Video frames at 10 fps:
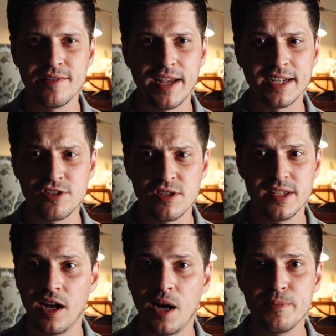In fact, just
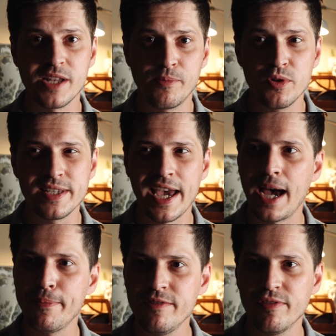the opposite. I'm always
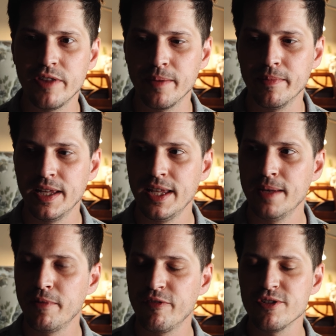happy for them.
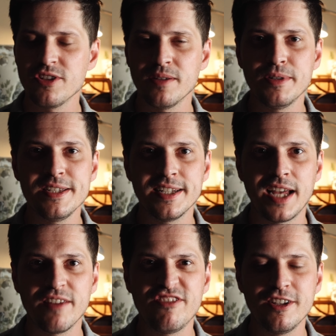But for some reason
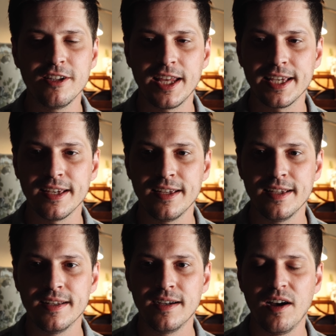I feel like,
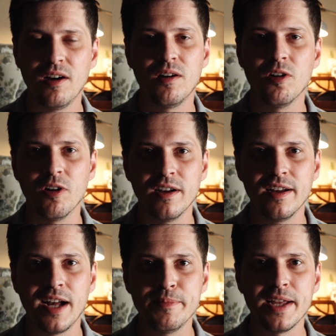
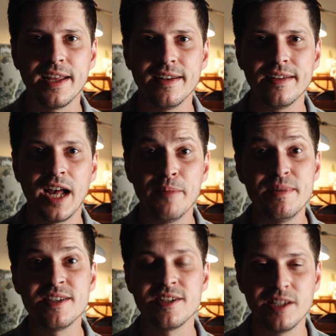I'm
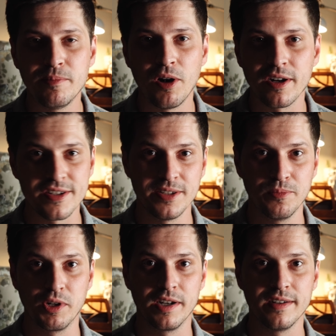missing the mark
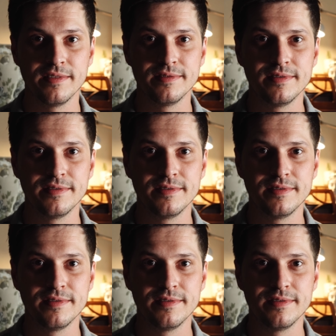somewhere.